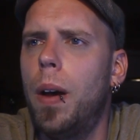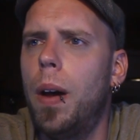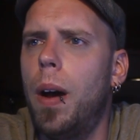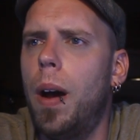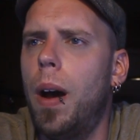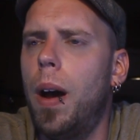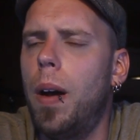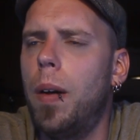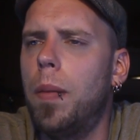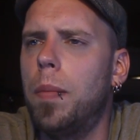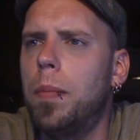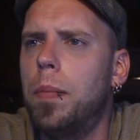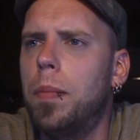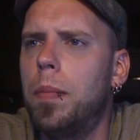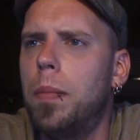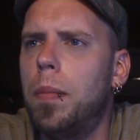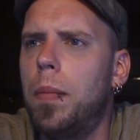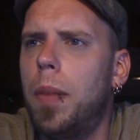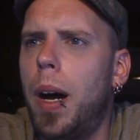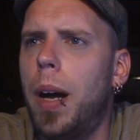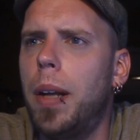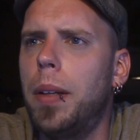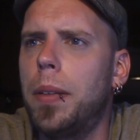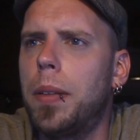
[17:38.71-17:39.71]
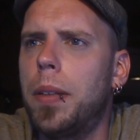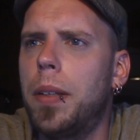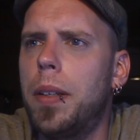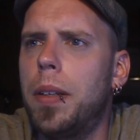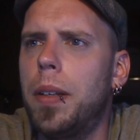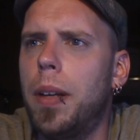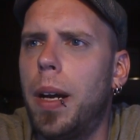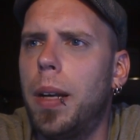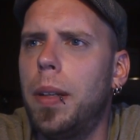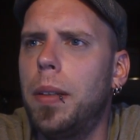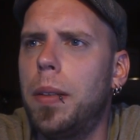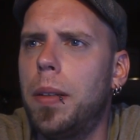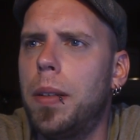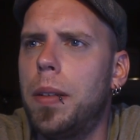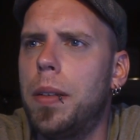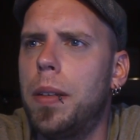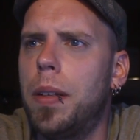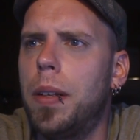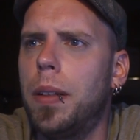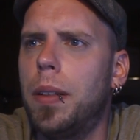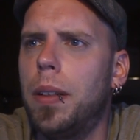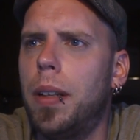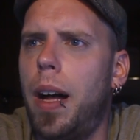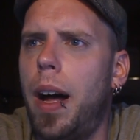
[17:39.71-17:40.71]
I learned
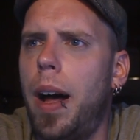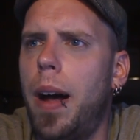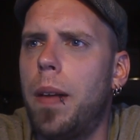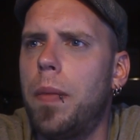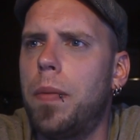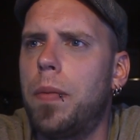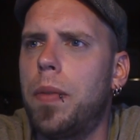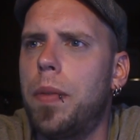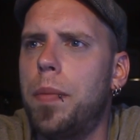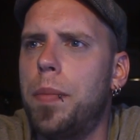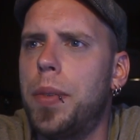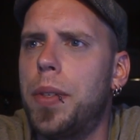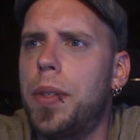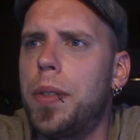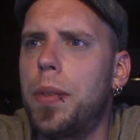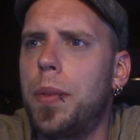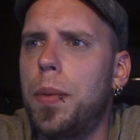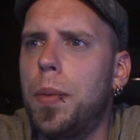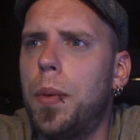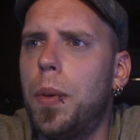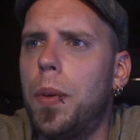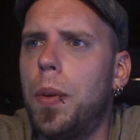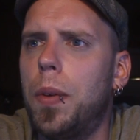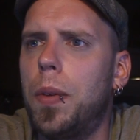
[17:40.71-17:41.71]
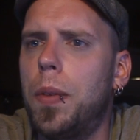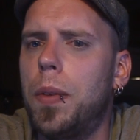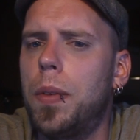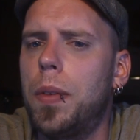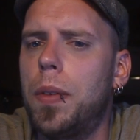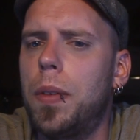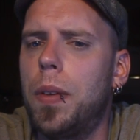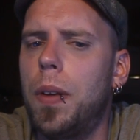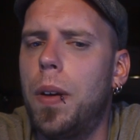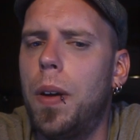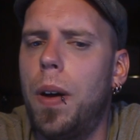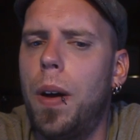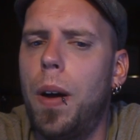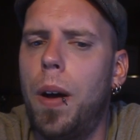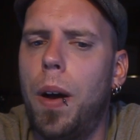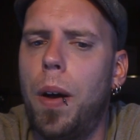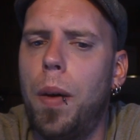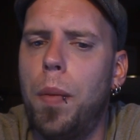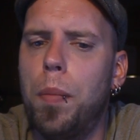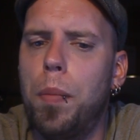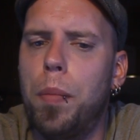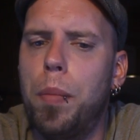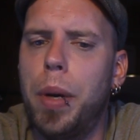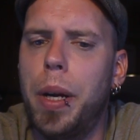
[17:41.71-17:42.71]
a lot from school,
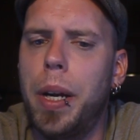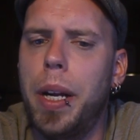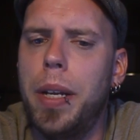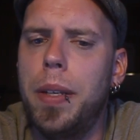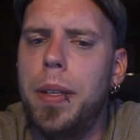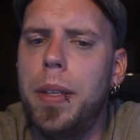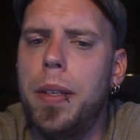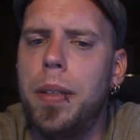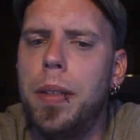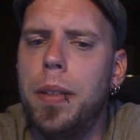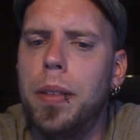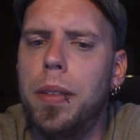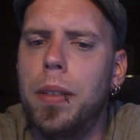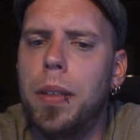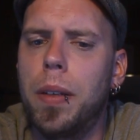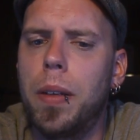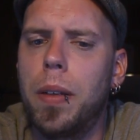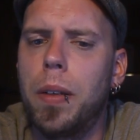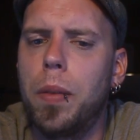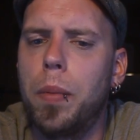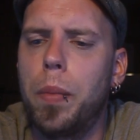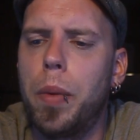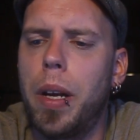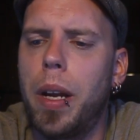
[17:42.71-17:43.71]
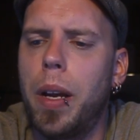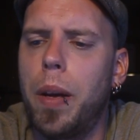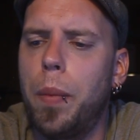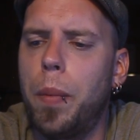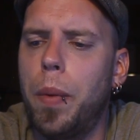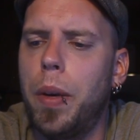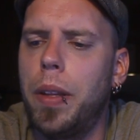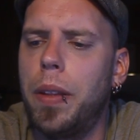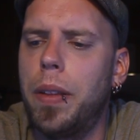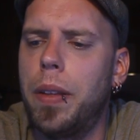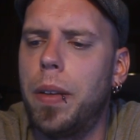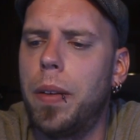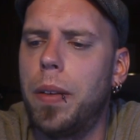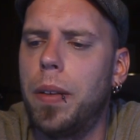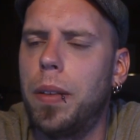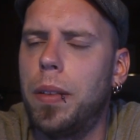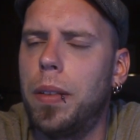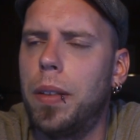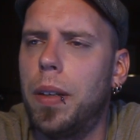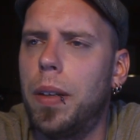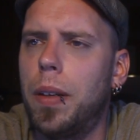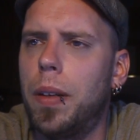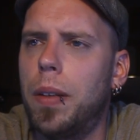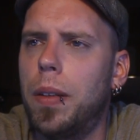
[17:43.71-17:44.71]
but I didn't learn what I went there to
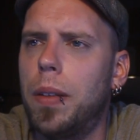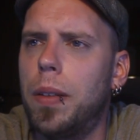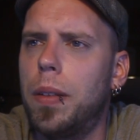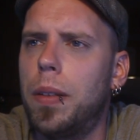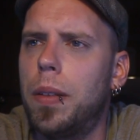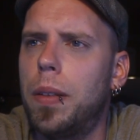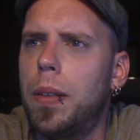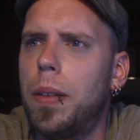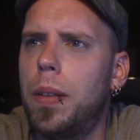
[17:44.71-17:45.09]
learn.